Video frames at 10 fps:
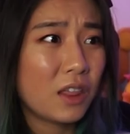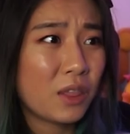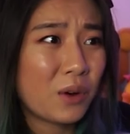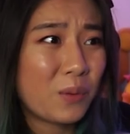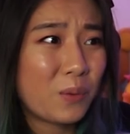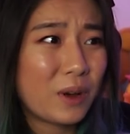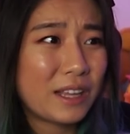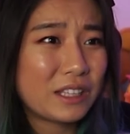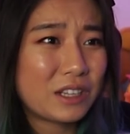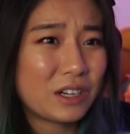In the
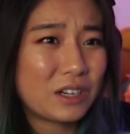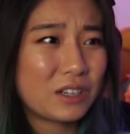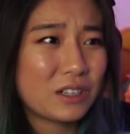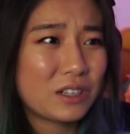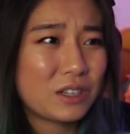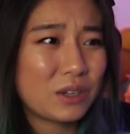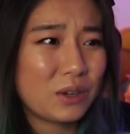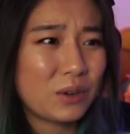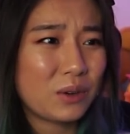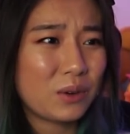winters,
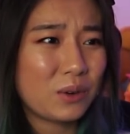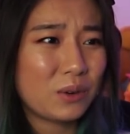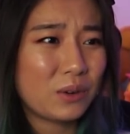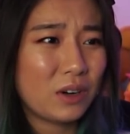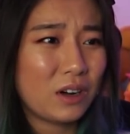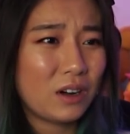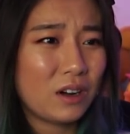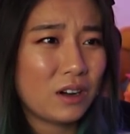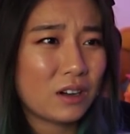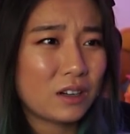too.
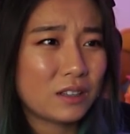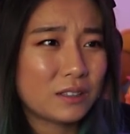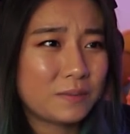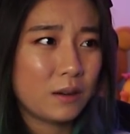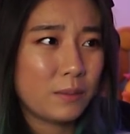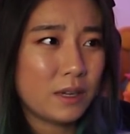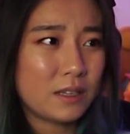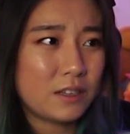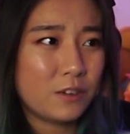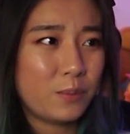Ugh.
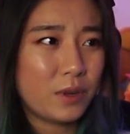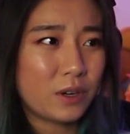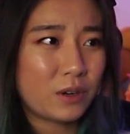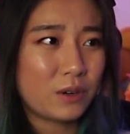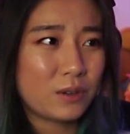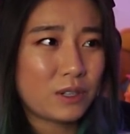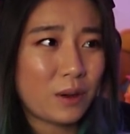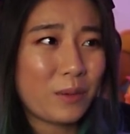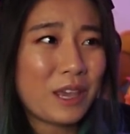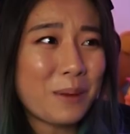Must have been
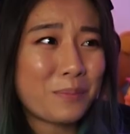gruesome. He